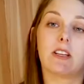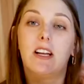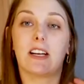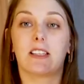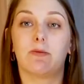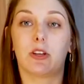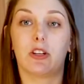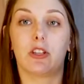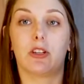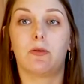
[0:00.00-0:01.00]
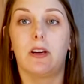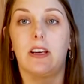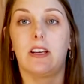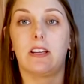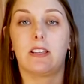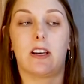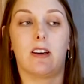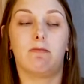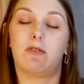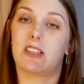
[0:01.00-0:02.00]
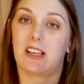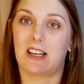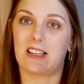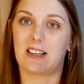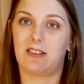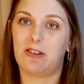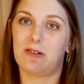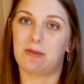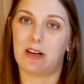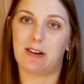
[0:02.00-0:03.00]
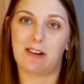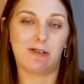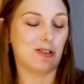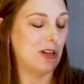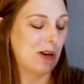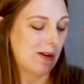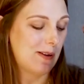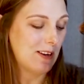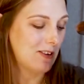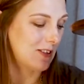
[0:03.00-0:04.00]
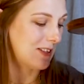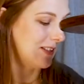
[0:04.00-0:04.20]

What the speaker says: So next thing we're going to do is just get it styled up, and I'll show you how it looks.